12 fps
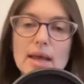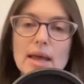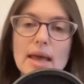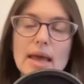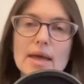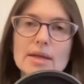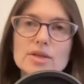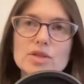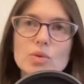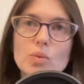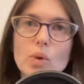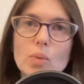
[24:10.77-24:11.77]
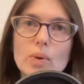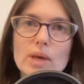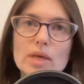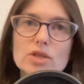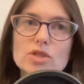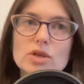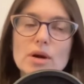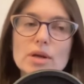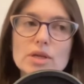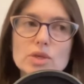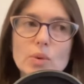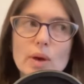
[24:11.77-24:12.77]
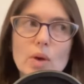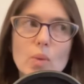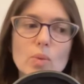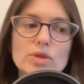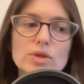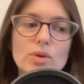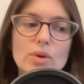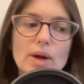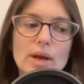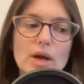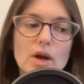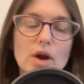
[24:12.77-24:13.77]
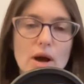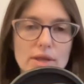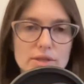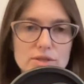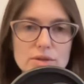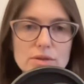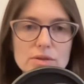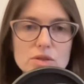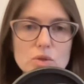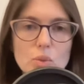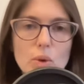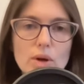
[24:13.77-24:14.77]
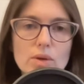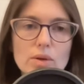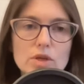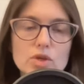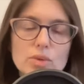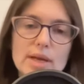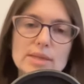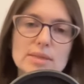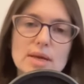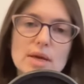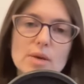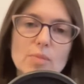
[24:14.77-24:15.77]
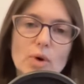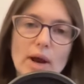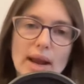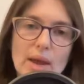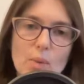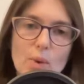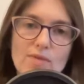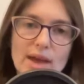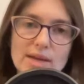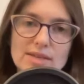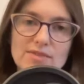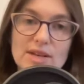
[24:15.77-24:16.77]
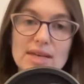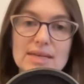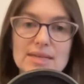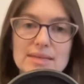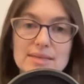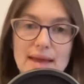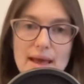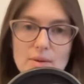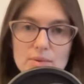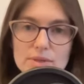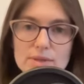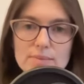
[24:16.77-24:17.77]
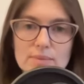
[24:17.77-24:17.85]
And what we started doing was creating concerts where you could translate your brainwave activity into sound.